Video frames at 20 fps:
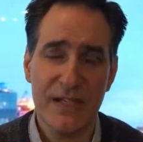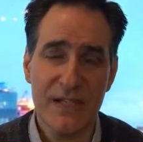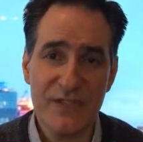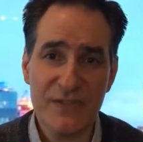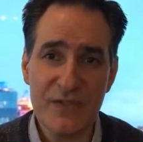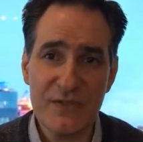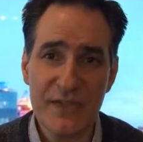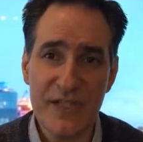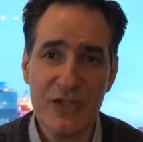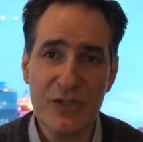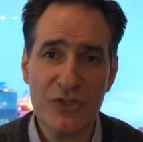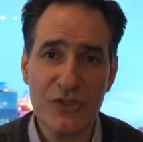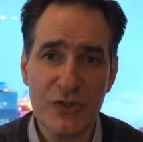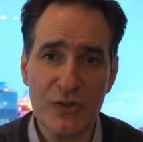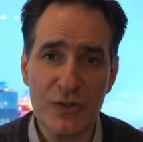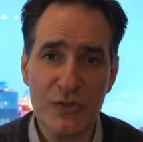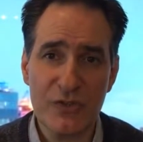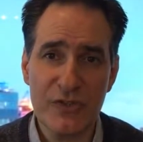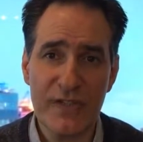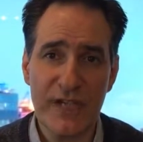so their
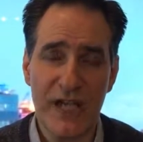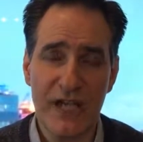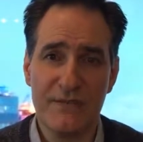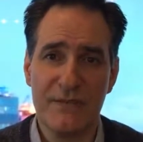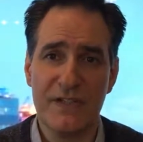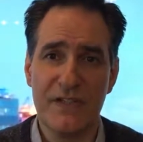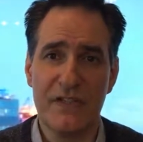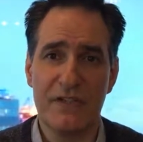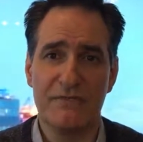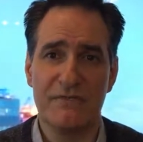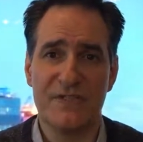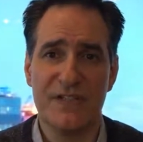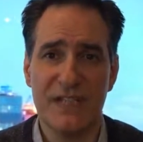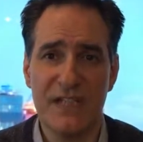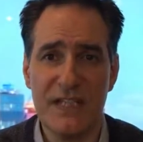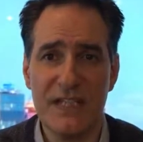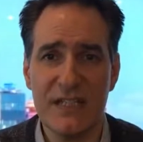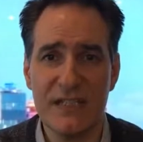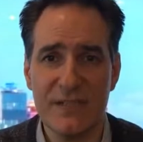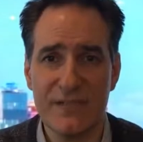children have enough to
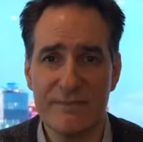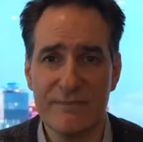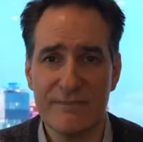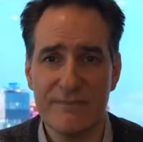eat?